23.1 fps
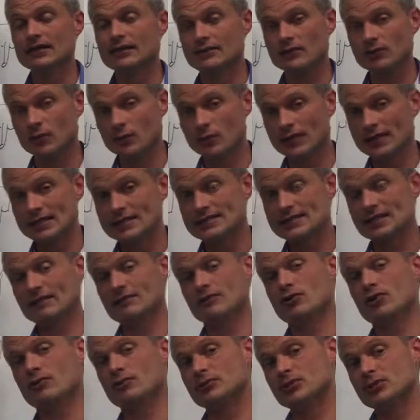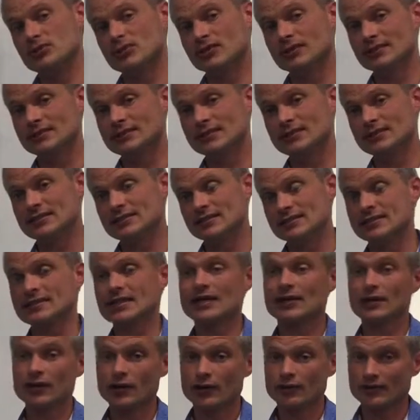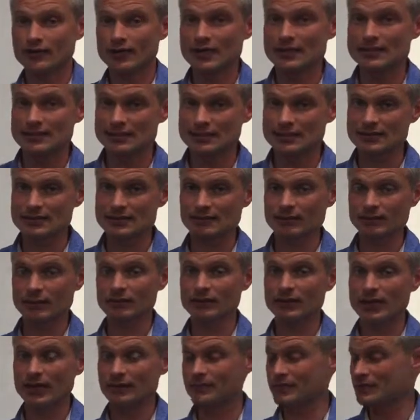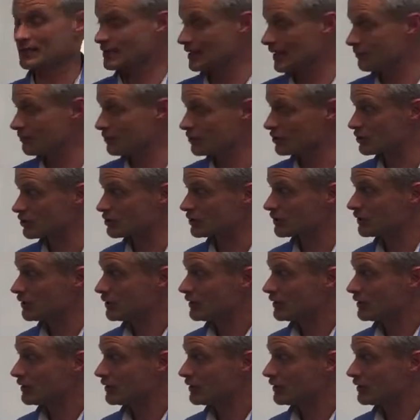that weeds have the opportunity to take over that system and become established.